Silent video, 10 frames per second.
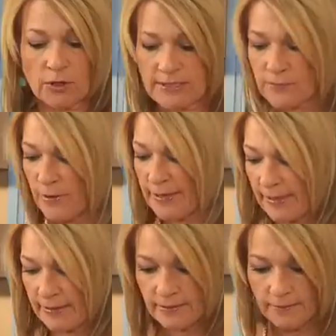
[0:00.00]
got some red
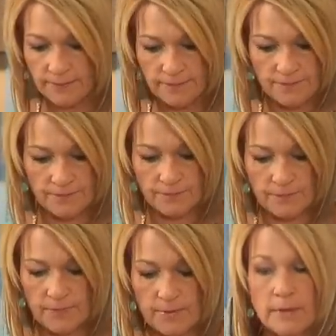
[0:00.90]
onion,
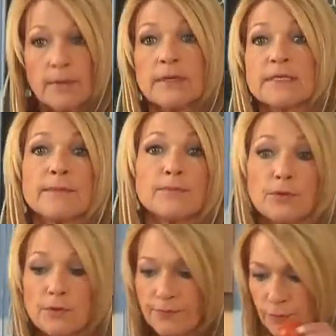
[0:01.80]
some
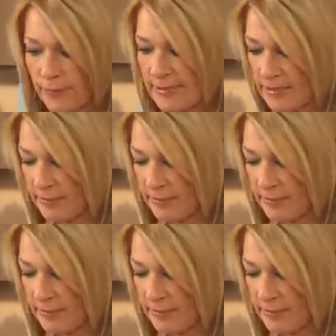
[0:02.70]
beautiful red